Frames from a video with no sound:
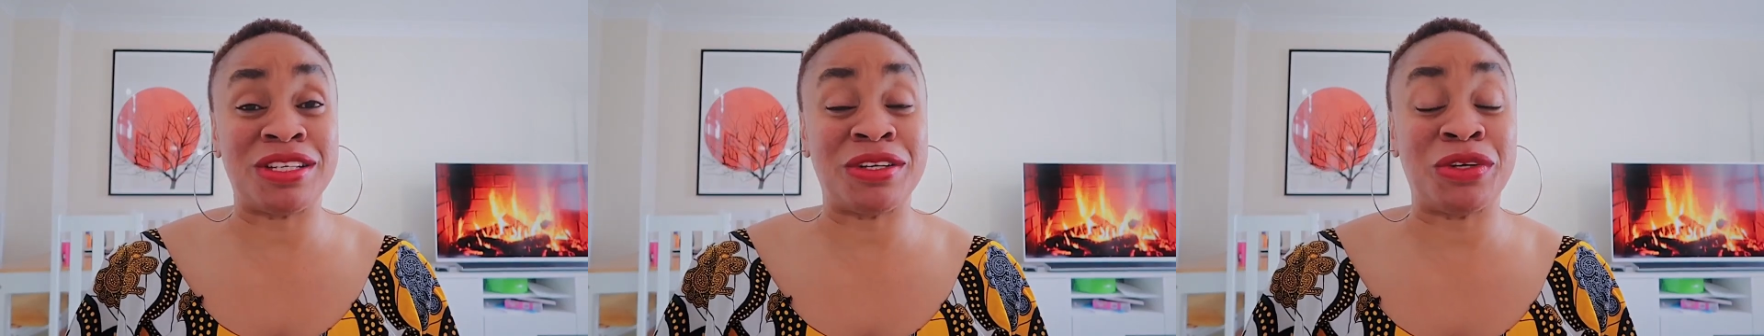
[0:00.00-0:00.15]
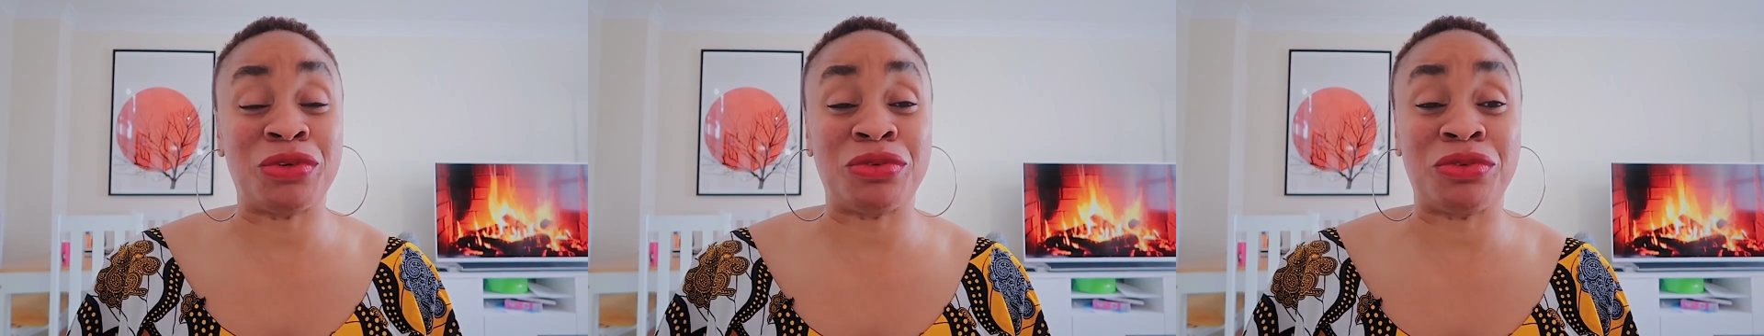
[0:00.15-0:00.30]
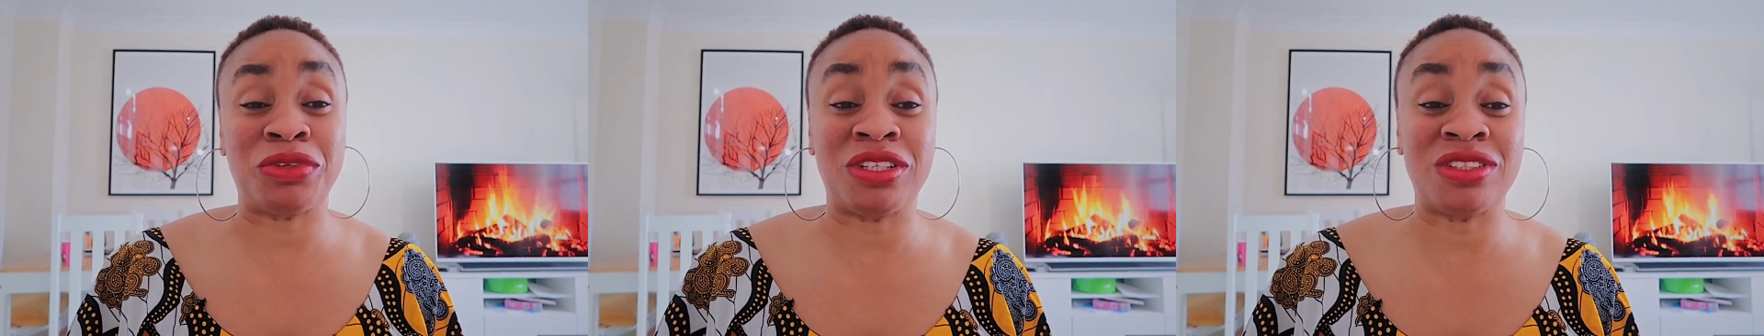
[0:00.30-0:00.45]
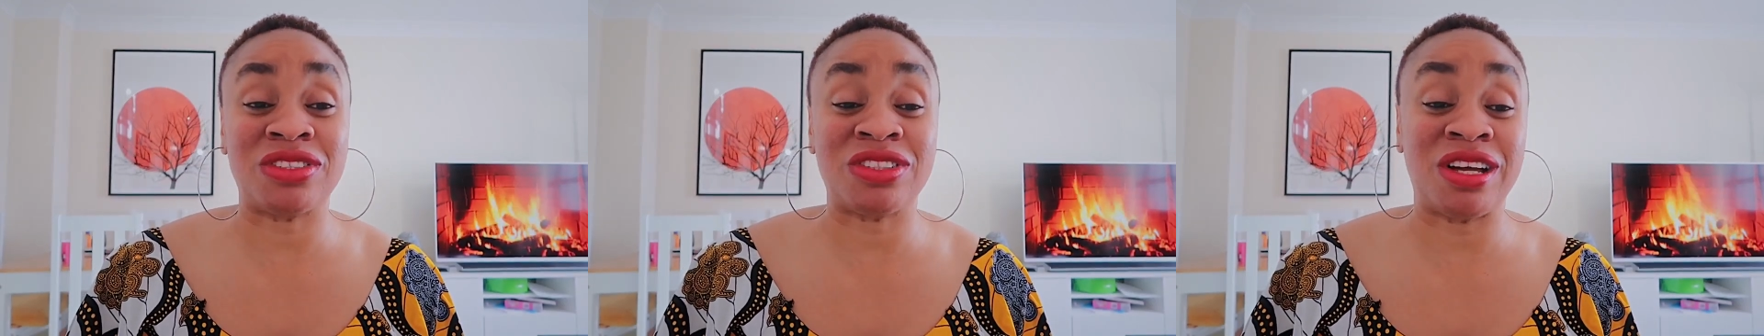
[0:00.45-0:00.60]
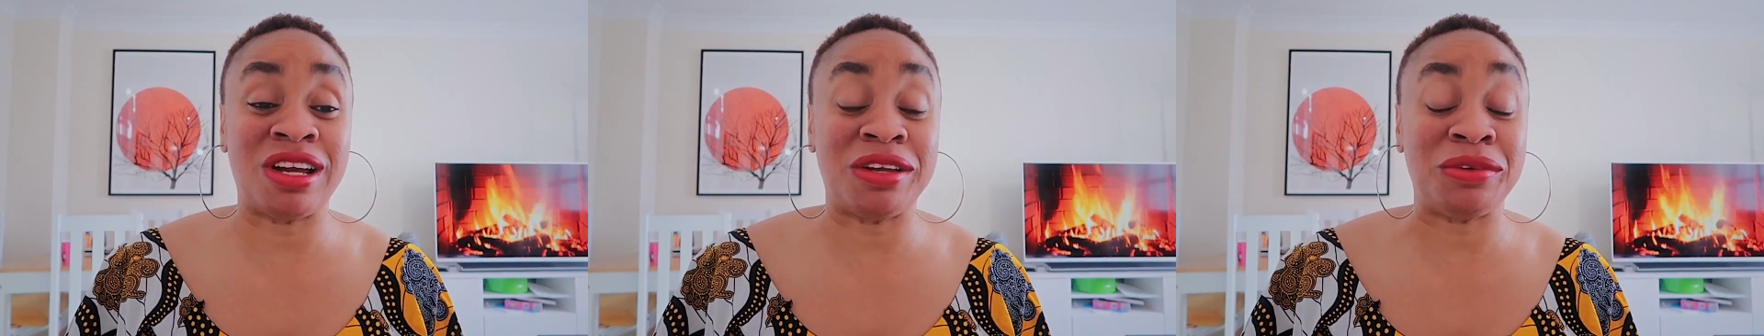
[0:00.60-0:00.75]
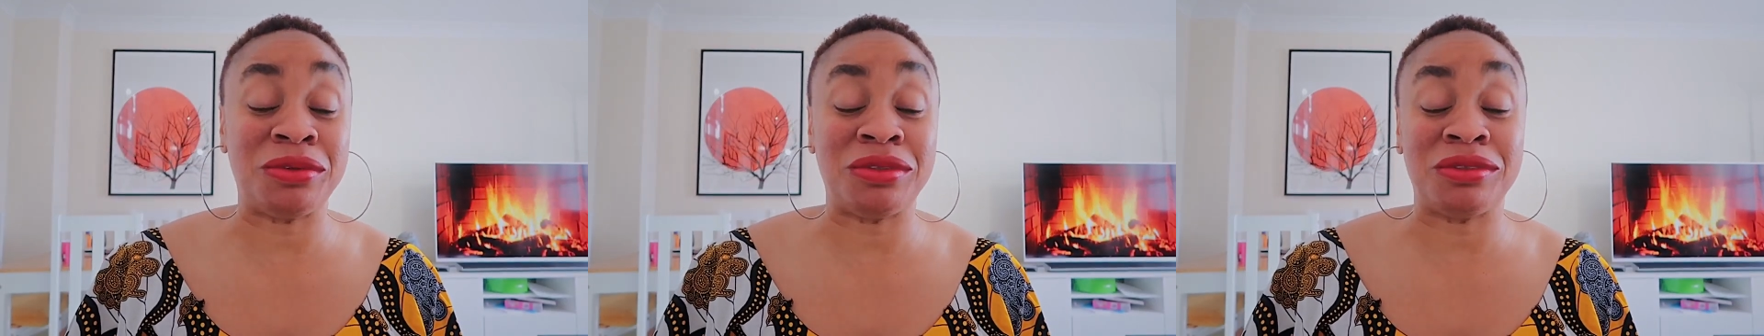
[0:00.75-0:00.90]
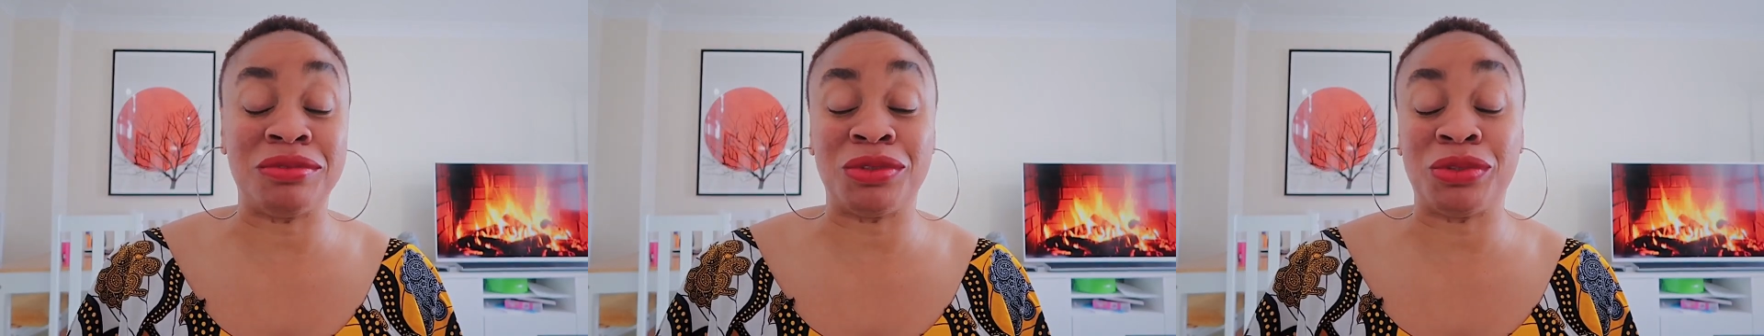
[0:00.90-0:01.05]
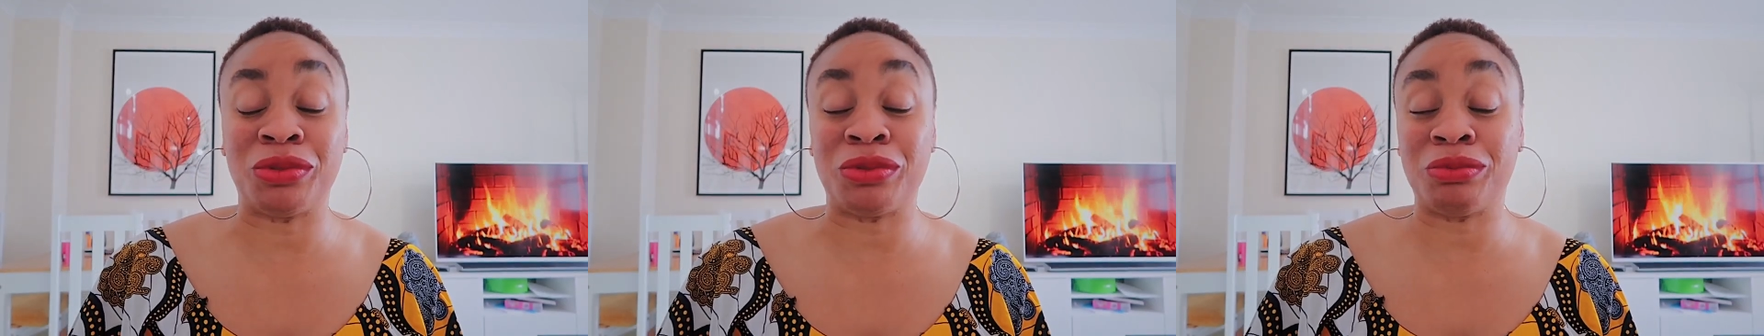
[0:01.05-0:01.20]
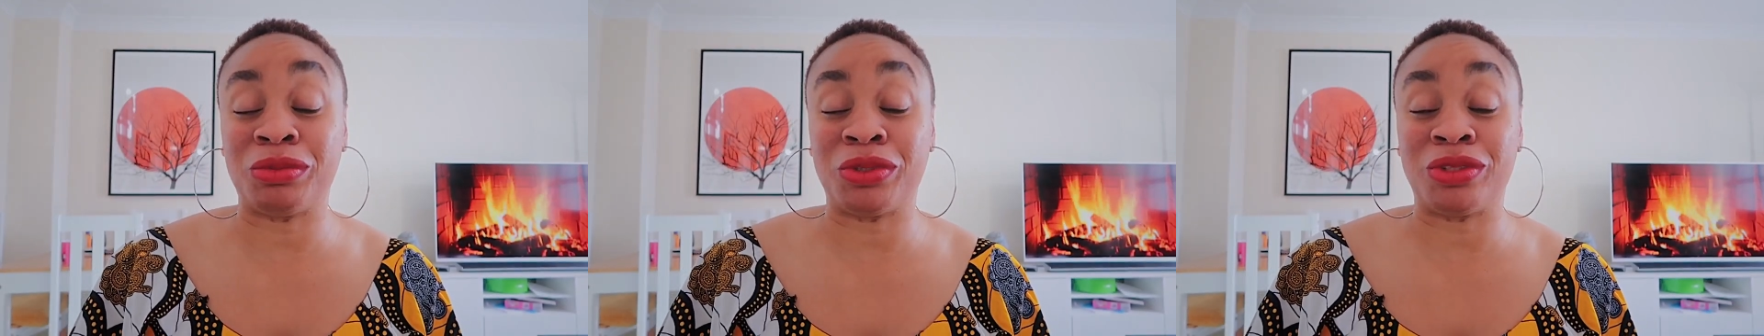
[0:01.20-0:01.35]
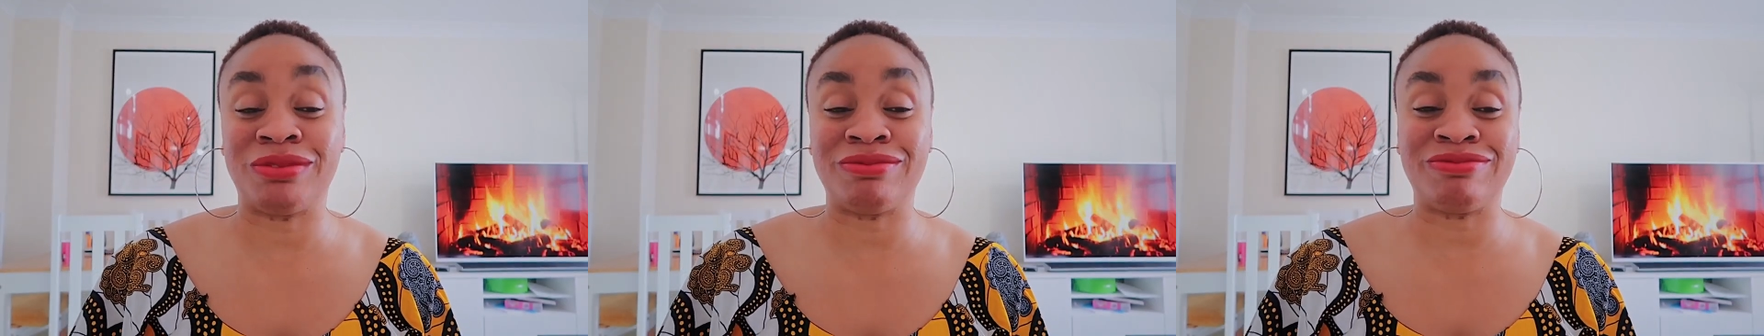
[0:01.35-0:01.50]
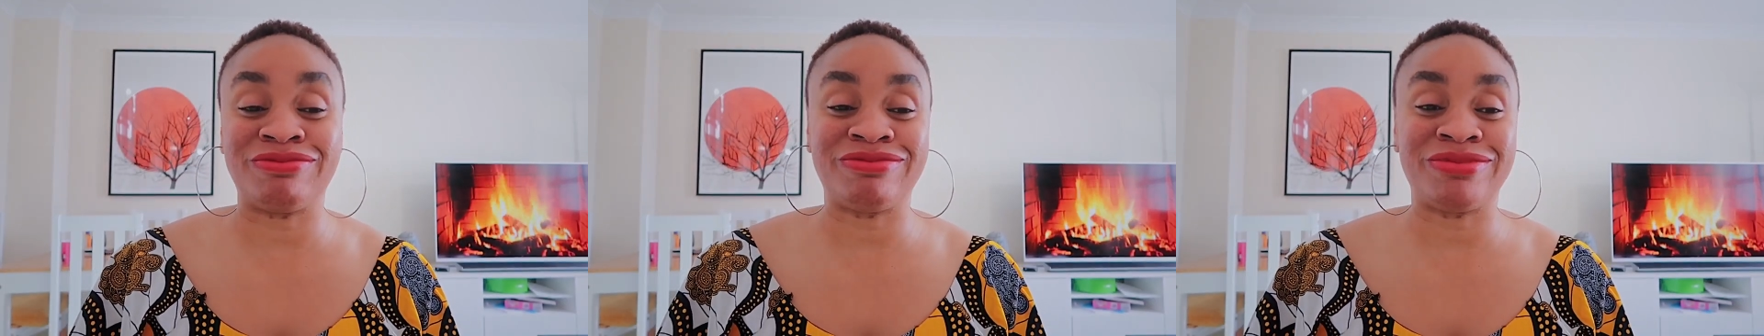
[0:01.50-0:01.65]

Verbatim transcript: a girlfriend, so I don't even know, but